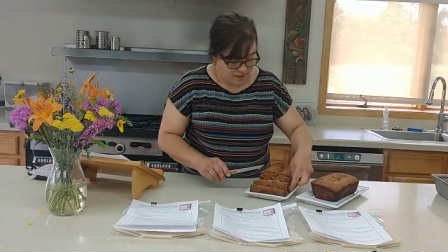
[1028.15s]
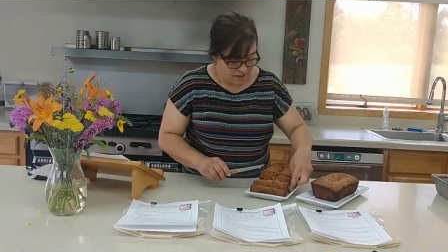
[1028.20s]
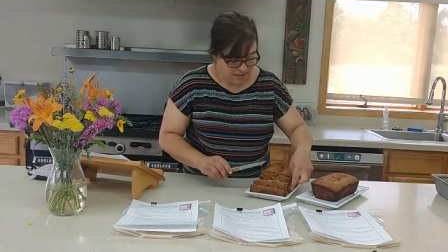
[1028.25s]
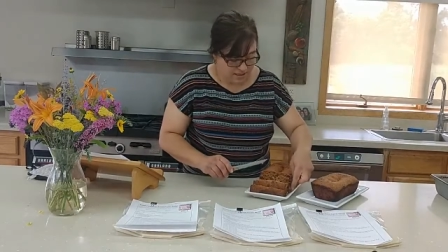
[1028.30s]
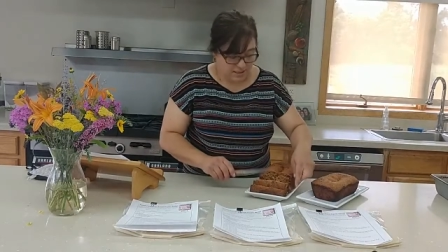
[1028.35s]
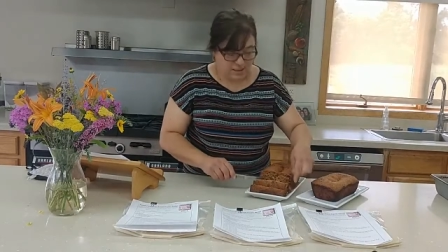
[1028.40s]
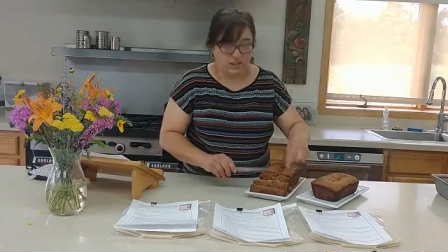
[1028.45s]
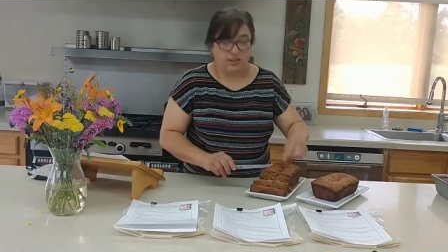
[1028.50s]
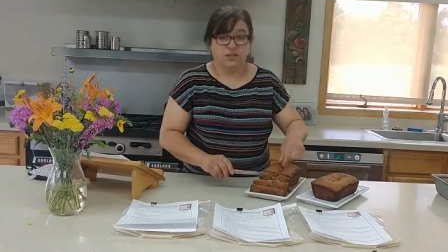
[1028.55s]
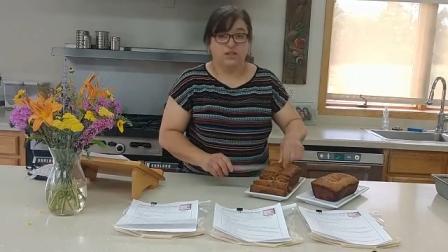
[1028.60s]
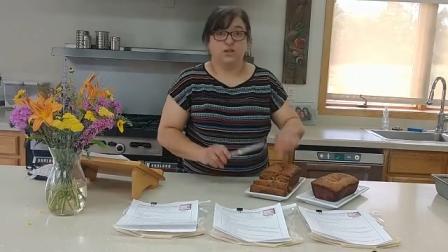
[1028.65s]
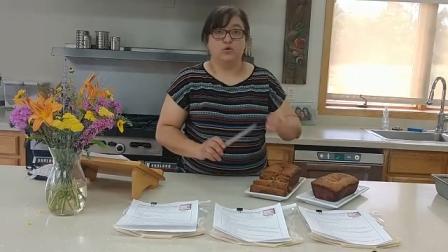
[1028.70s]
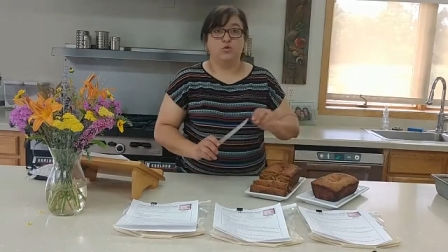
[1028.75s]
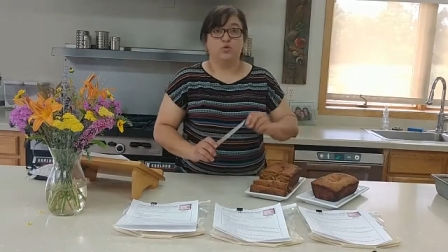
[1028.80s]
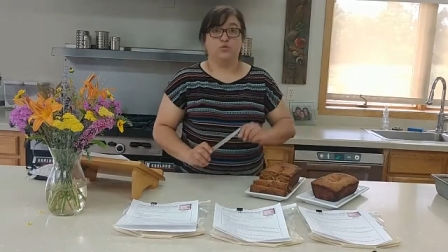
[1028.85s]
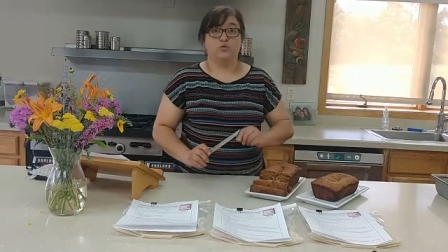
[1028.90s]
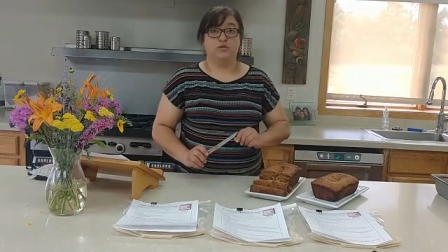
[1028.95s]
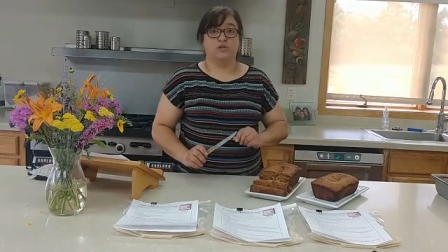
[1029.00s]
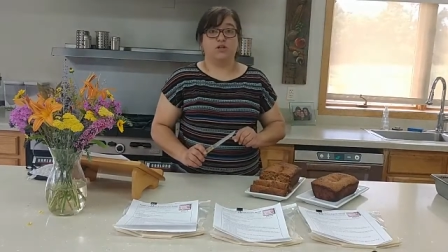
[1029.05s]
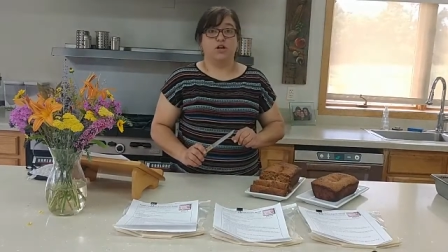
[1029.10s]
until it
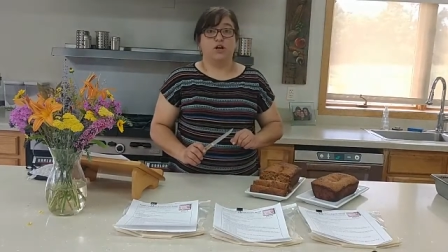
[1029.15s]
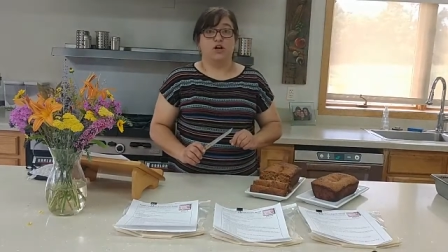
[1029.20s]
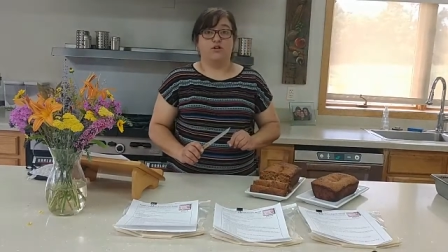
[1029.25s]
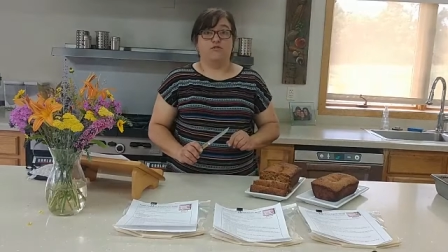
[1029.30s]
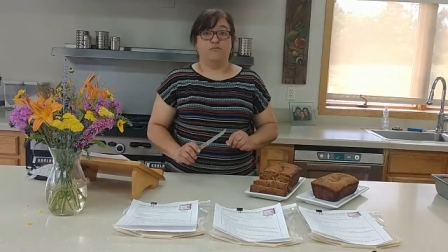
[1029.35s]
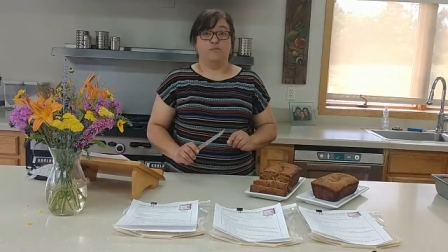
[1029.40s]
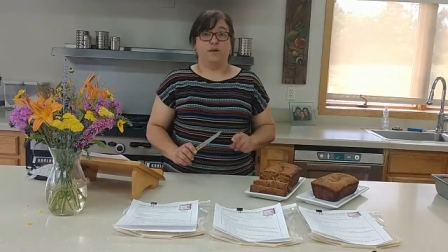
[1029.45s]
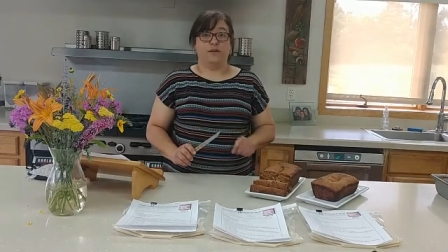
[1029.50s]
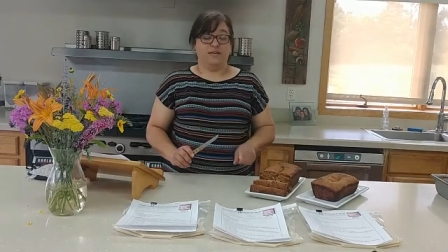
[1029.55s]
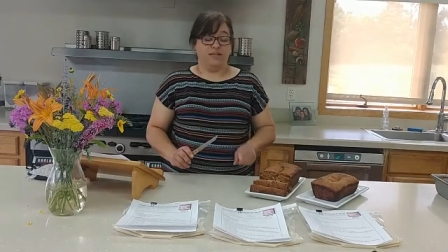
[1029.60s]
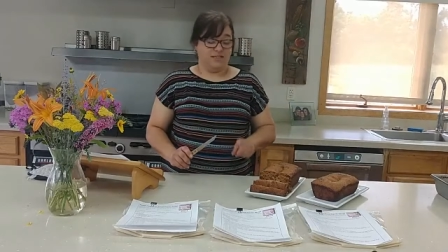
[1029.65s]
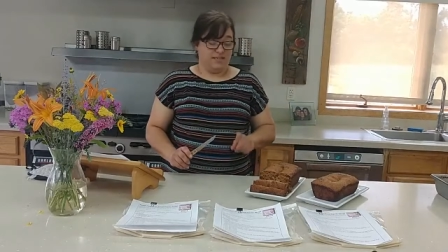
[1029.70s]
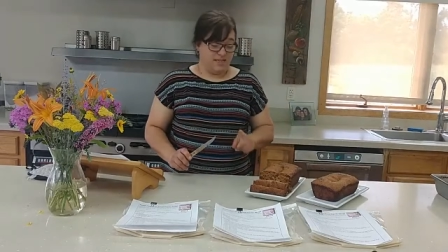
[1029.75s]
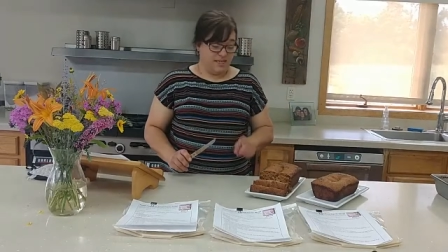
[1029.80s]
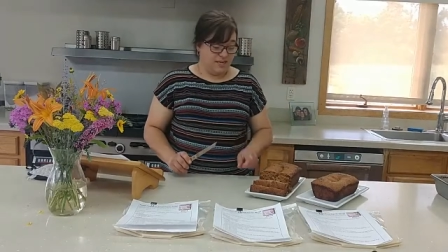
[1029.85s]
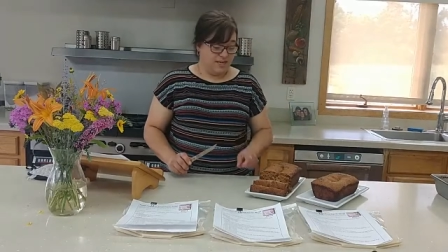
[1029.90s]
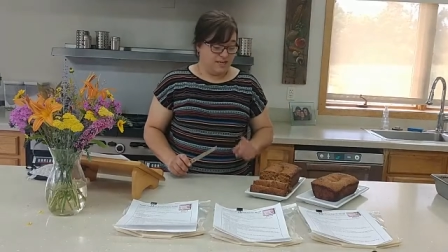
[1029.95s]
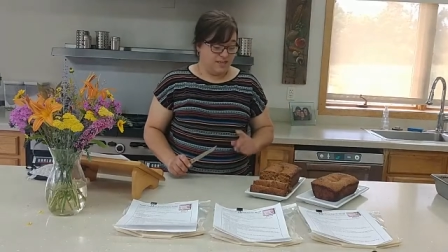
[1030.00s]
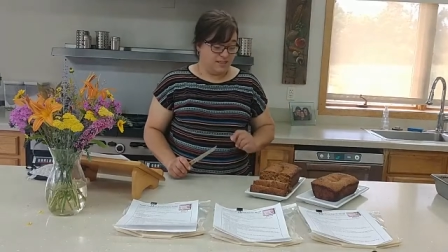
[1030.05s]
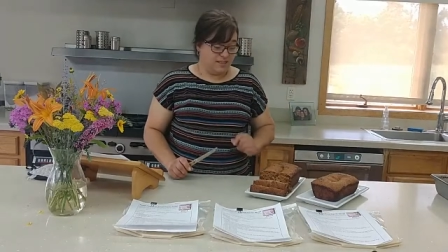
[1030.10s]
cools off
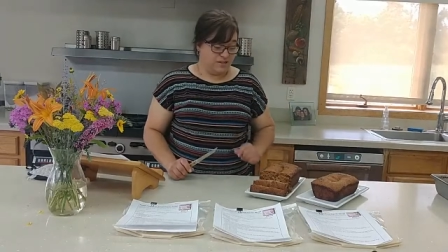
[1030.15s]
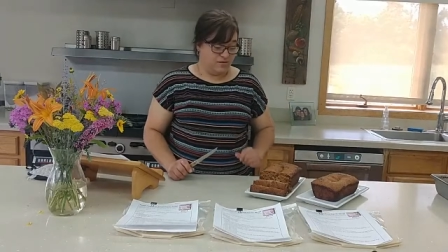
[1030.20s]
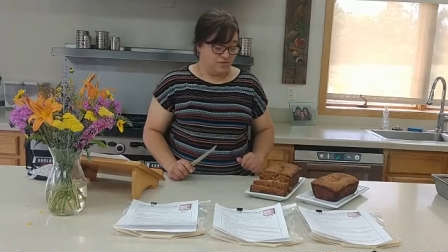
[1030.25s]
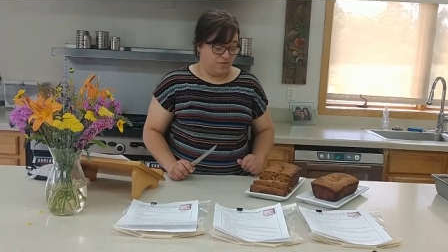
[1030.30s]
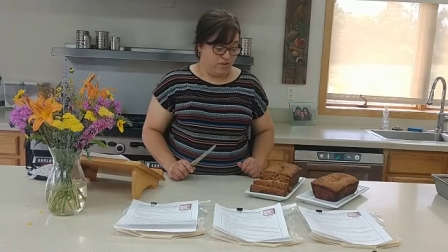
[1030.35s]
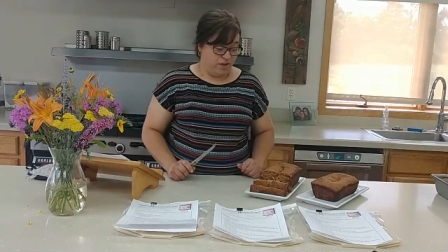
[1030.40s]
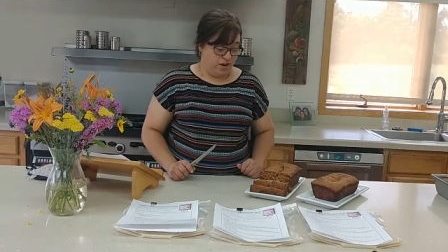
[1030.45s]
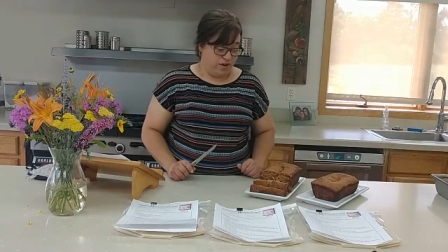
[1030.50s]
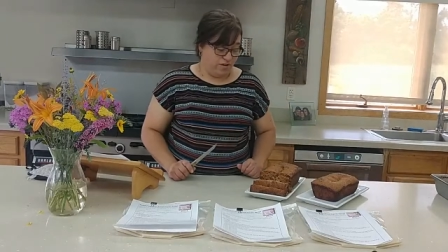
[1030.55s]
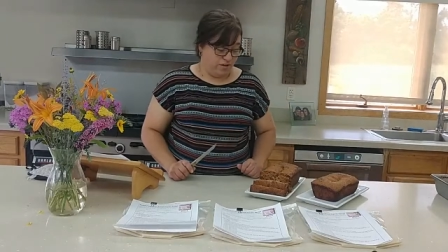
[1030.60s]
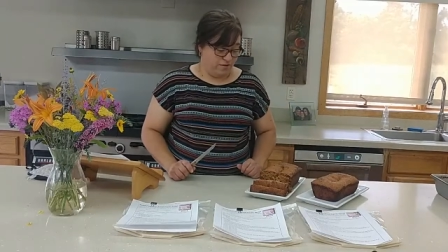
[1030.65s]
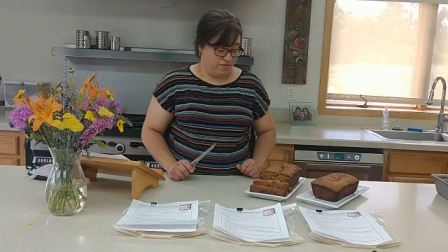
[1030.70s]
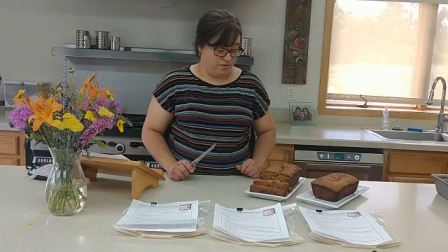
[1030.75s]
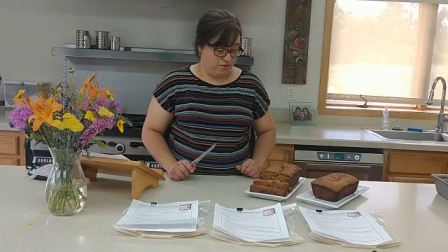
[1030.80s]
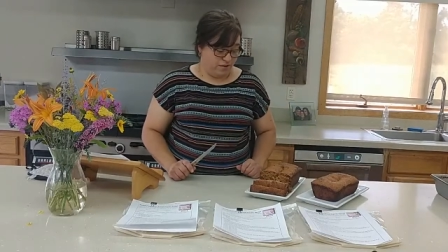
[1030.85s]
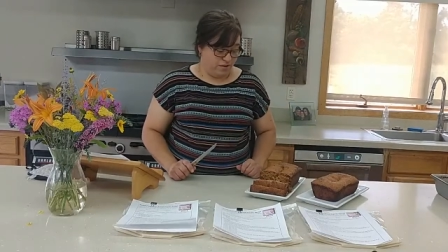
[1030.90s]
because it is very,